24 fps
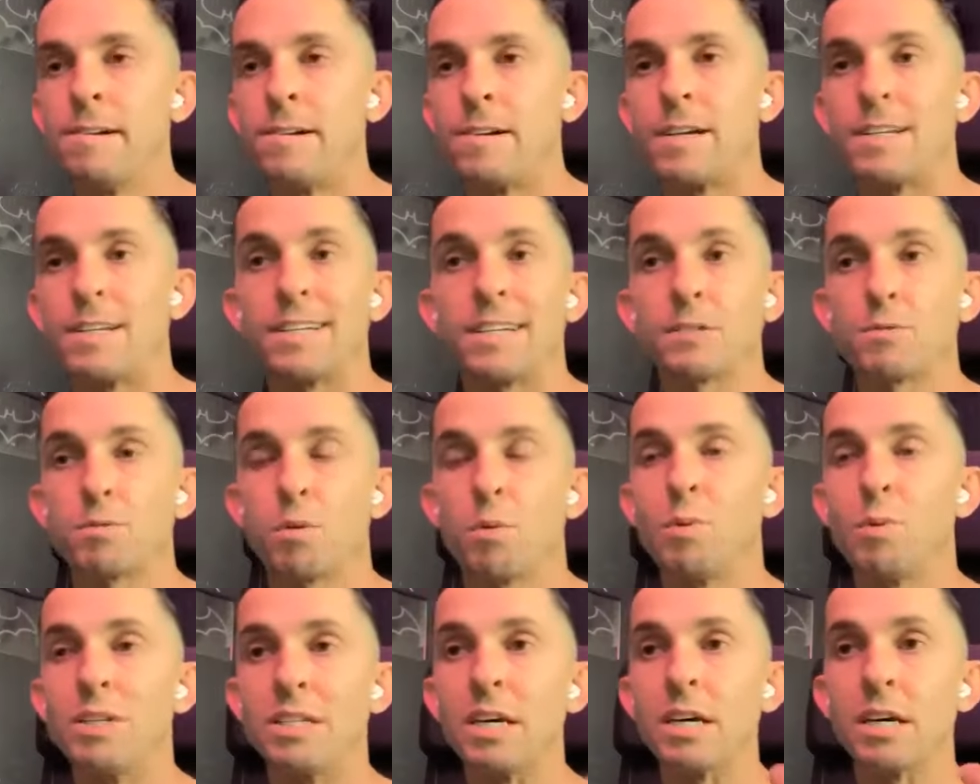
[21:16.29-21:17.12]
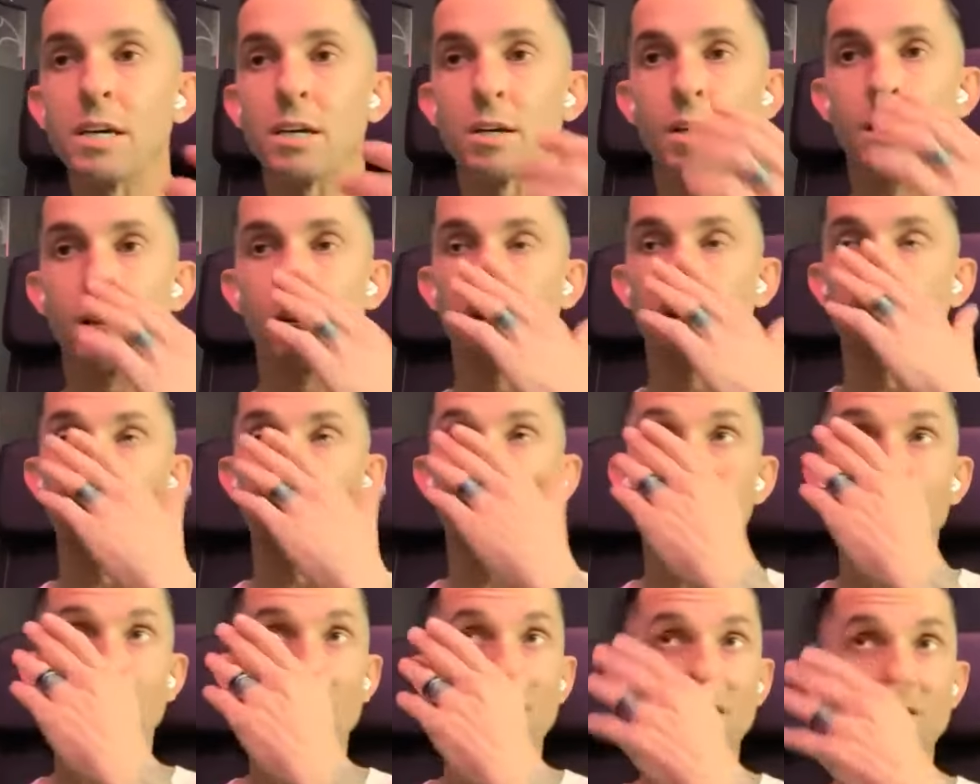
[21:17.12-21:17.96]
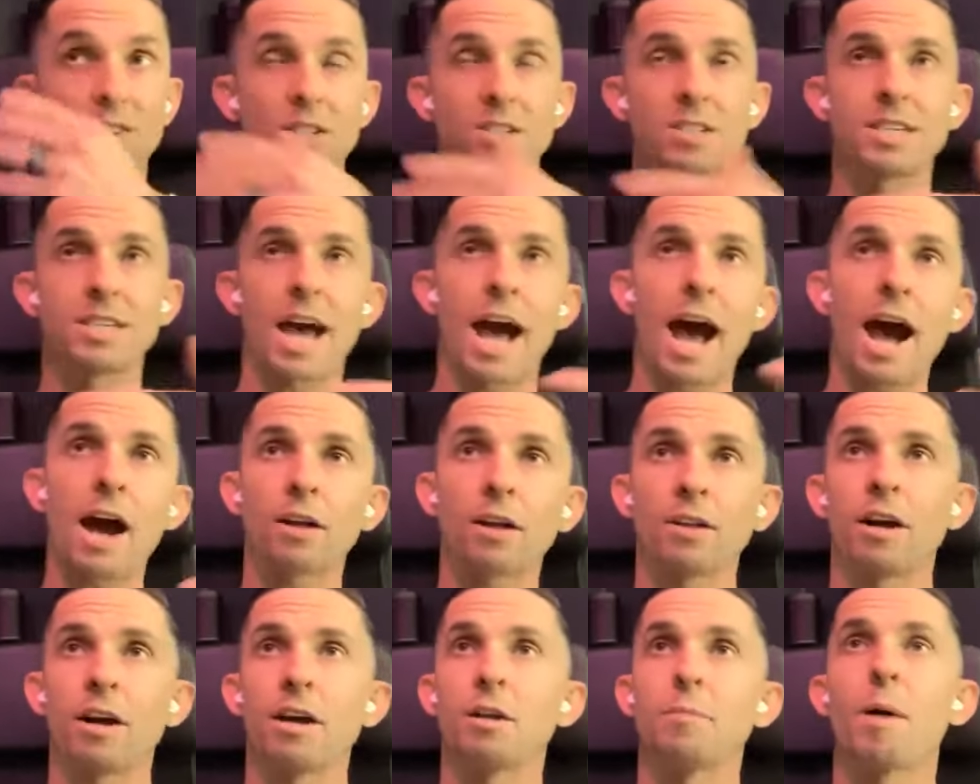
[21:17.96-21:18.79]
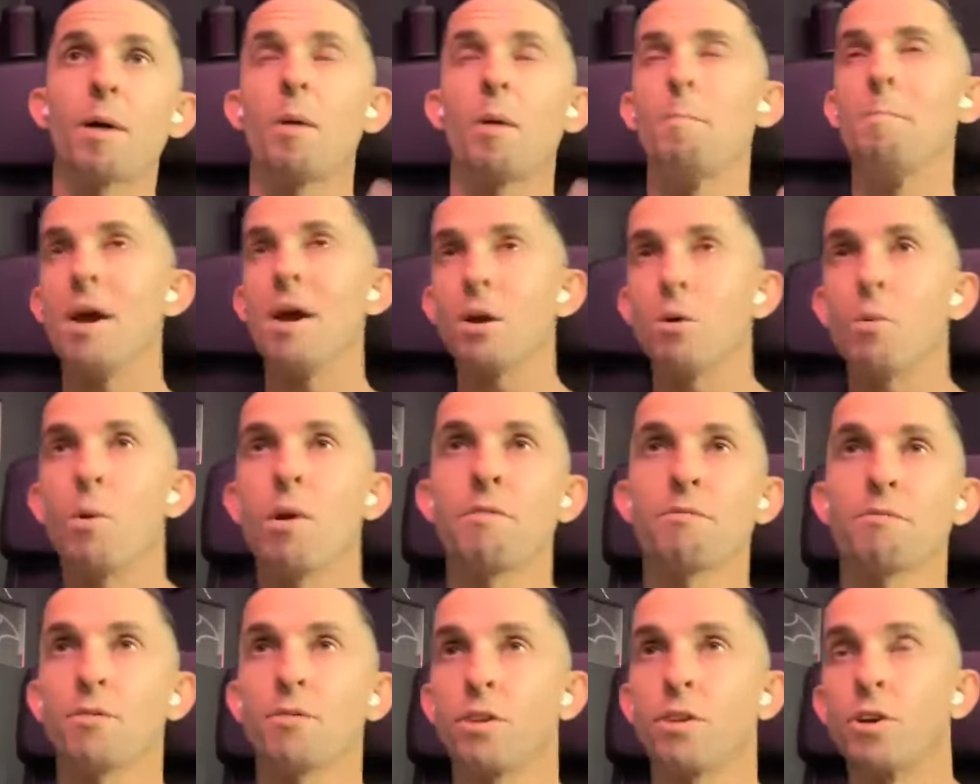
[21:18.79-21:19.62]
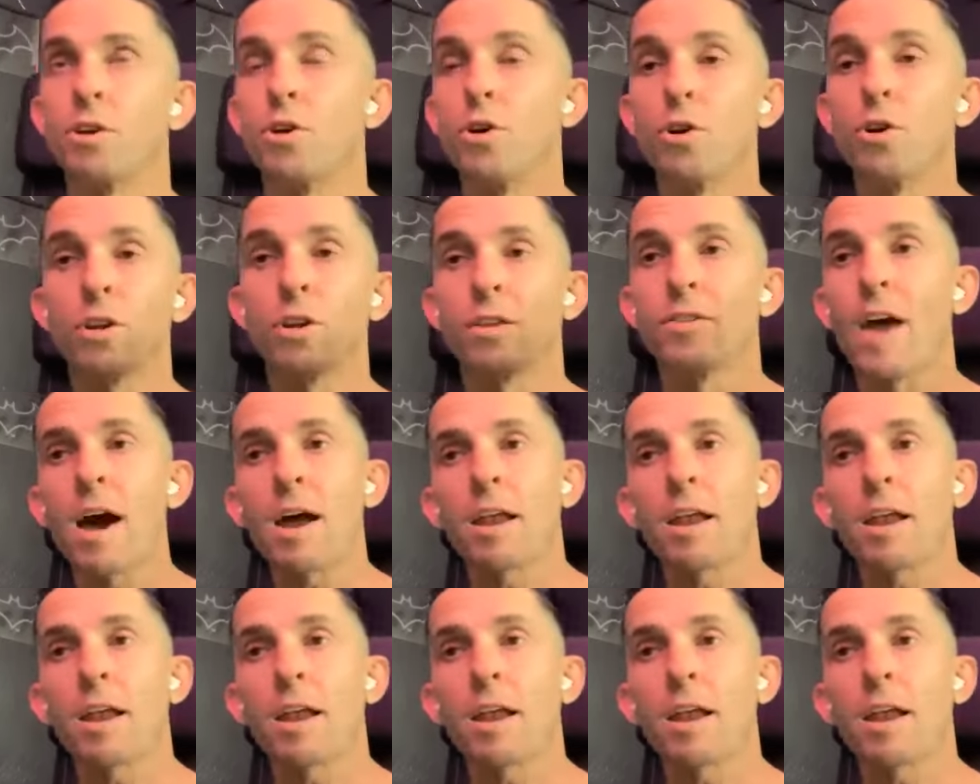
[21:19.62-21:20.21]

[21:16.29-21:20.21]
And that's what we did. And you'll hear this tagline about make way for the good. And